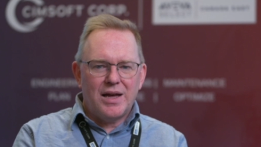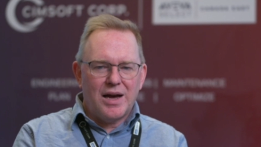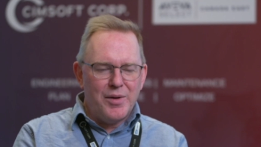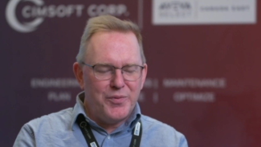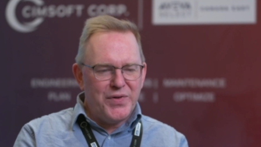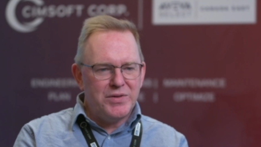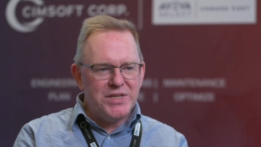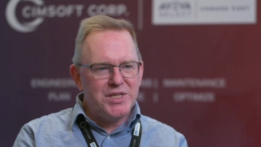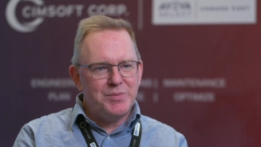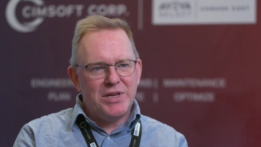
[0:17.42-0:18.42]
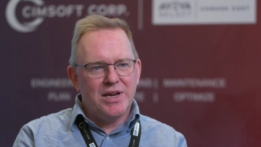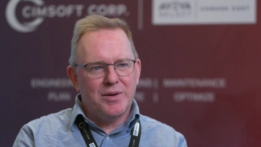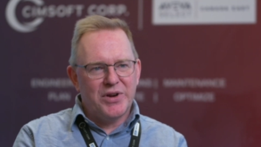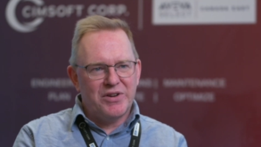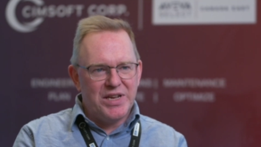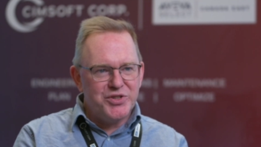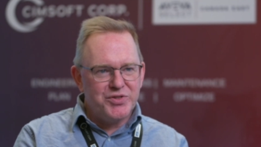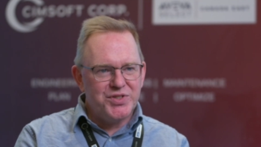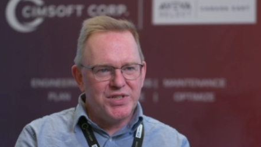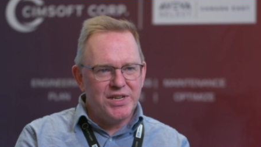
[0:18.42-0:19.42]
I found it to be uh, very
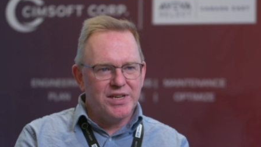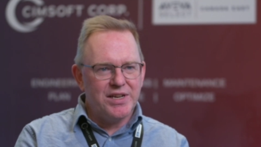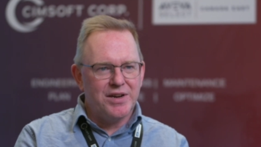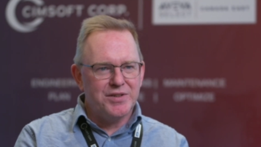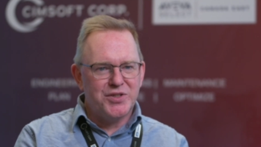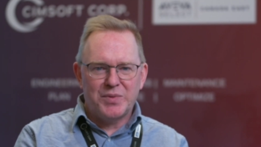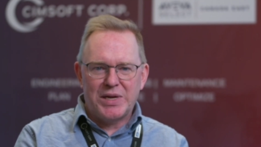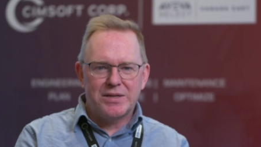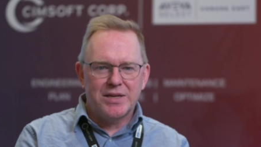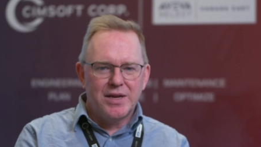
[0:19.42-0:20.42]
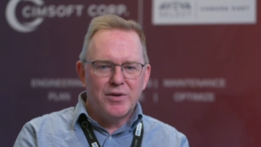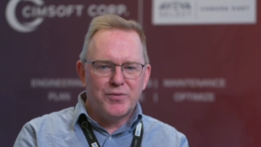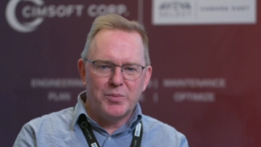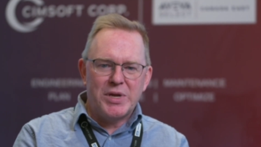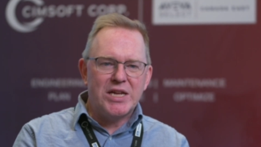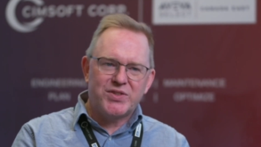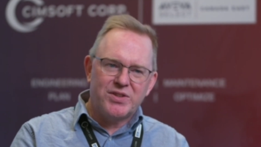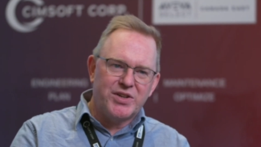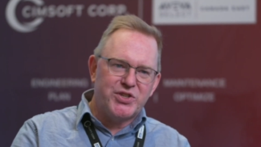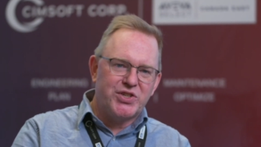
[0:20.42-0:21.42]
interesting. I got to meet, for me, it's
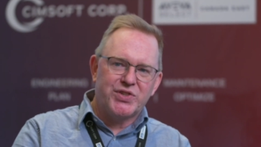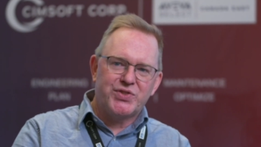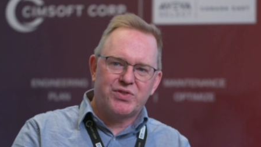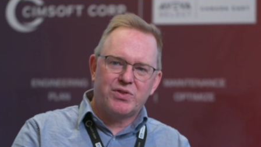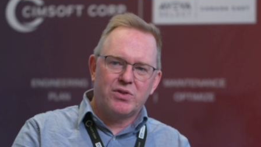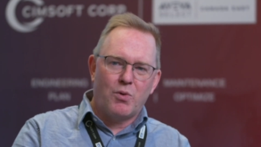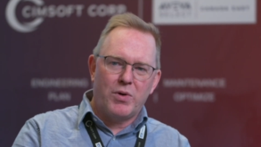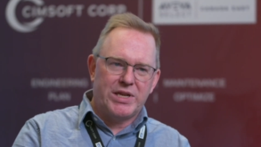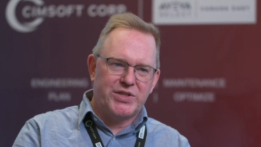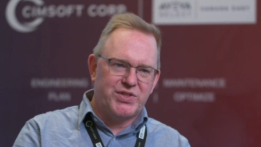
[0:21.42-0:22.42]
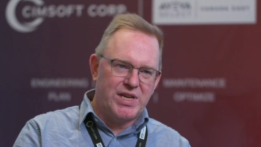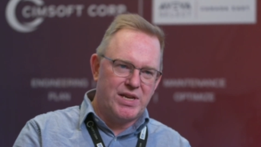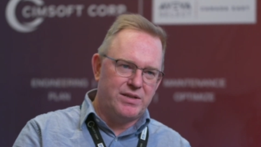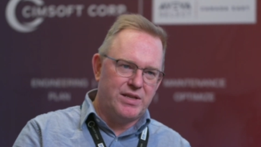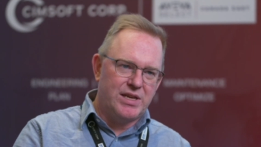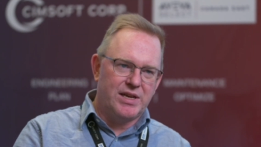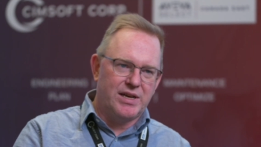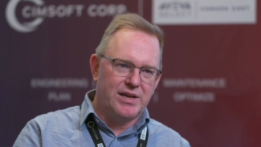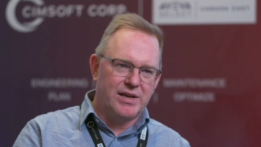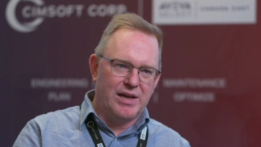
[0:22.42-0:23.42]
not just going and seeing the
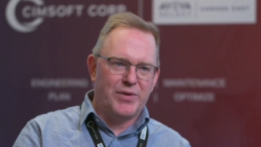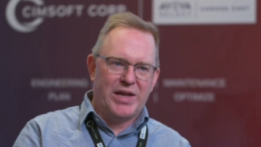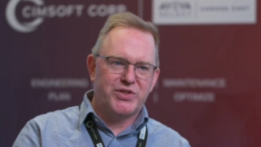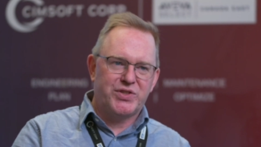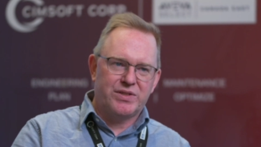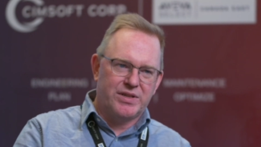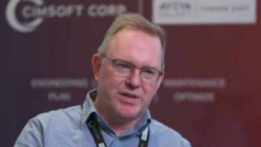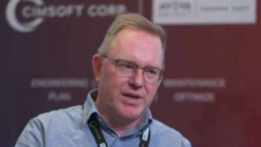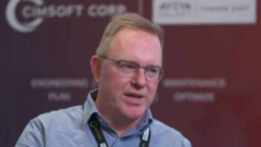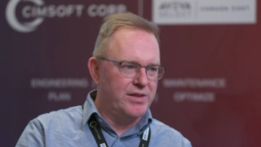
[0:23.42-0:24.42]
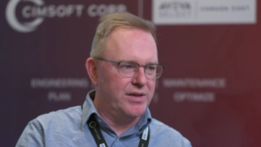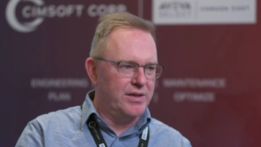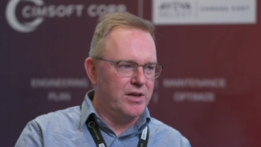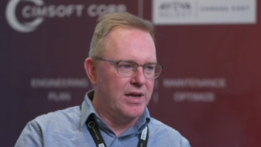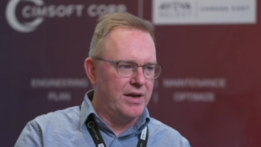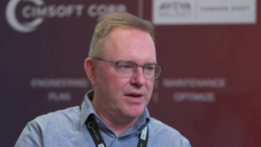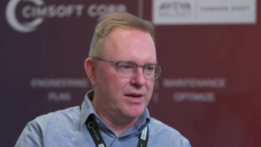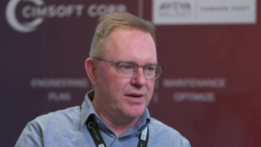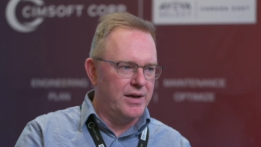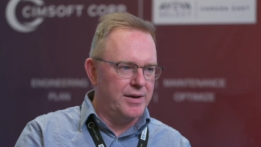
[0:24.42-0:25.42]
uh, events and the, and the uh,
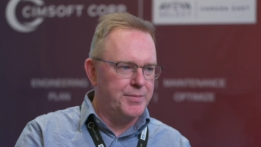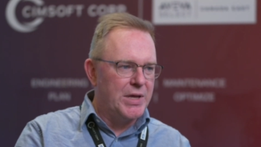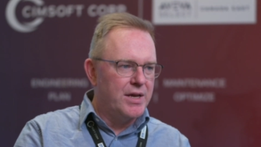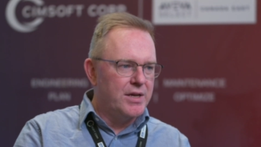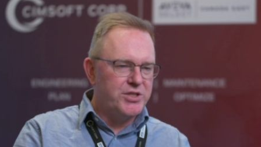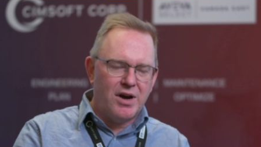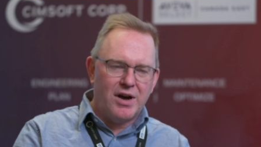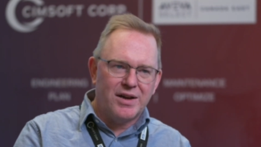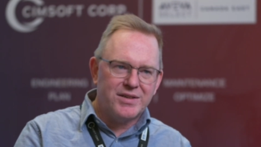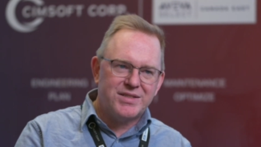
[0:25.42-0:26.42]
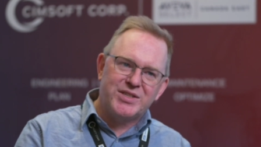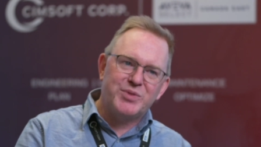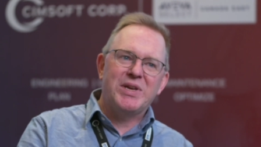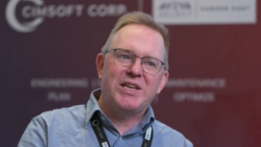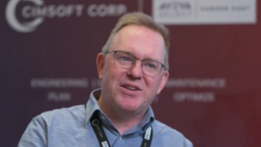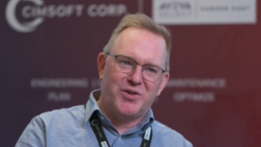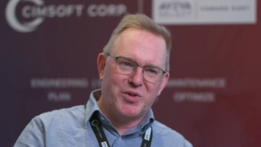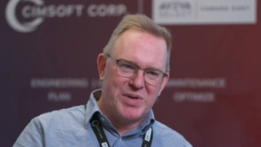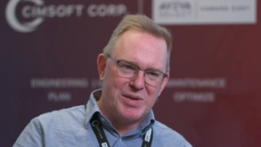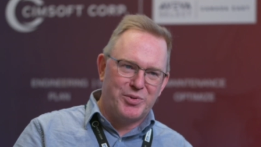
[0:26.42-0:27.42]
uh talks, it's meeting all
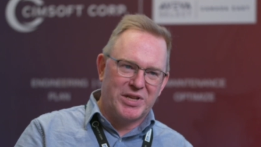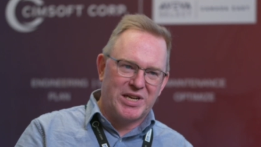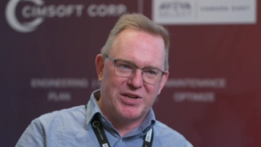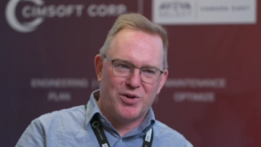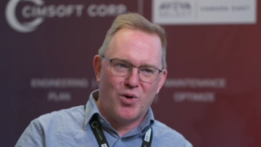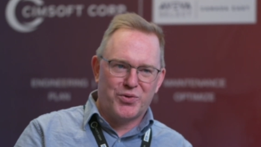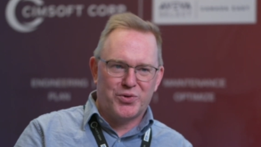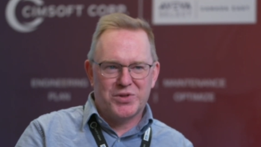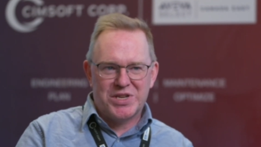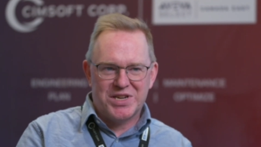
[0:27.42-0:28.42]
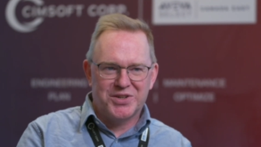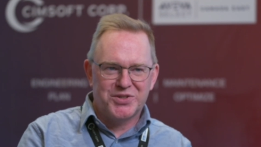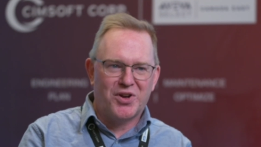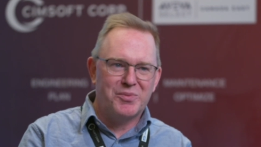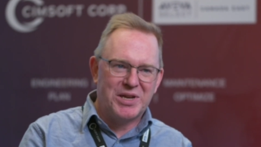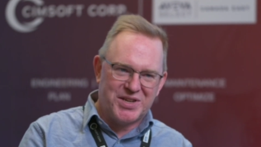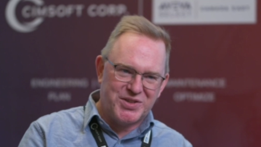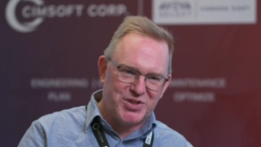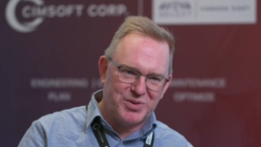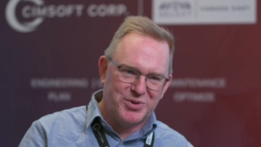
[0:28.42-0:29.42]
the people that I know through the years, all my
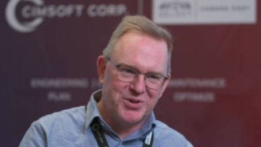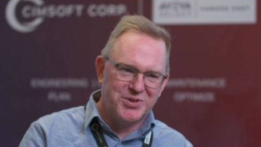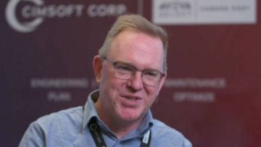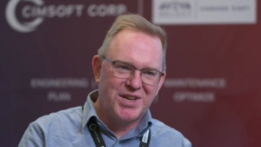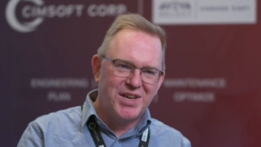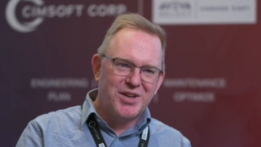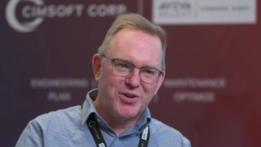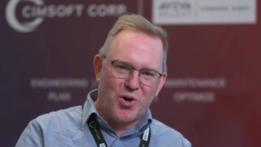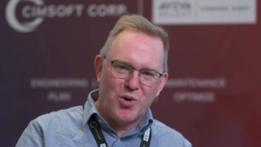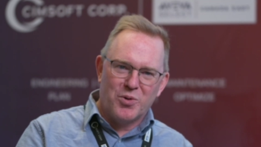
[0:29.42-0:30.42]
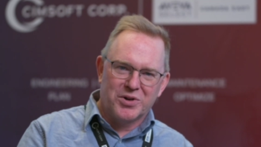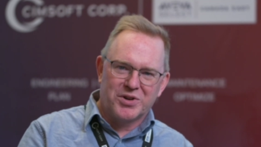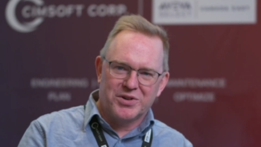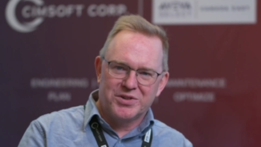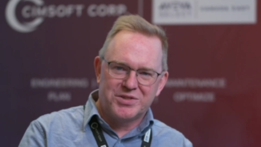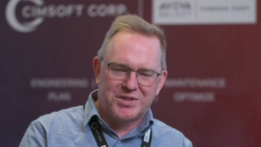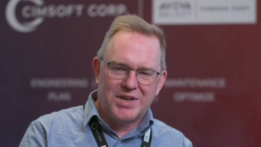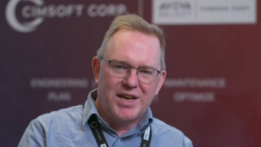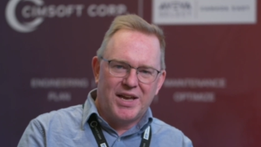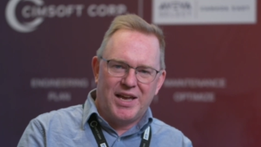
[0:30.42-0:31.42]
customers, co workers,
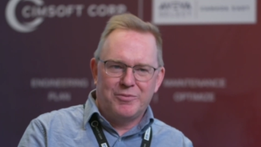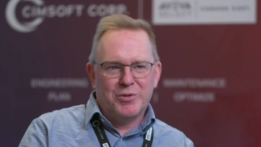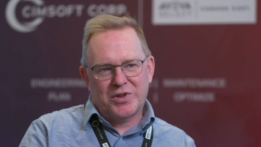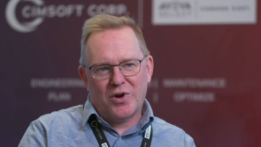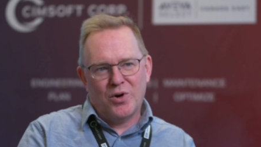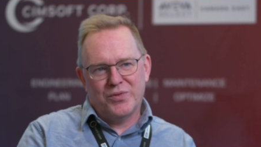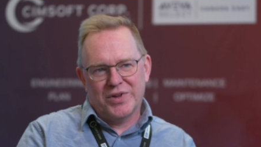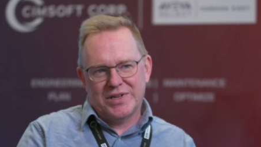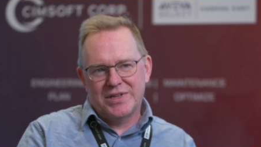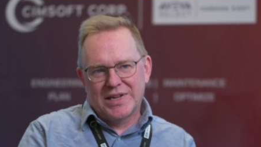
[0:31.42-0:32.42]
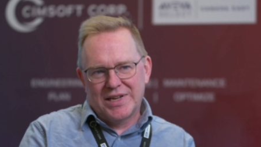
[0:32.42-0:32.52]
and with COVID,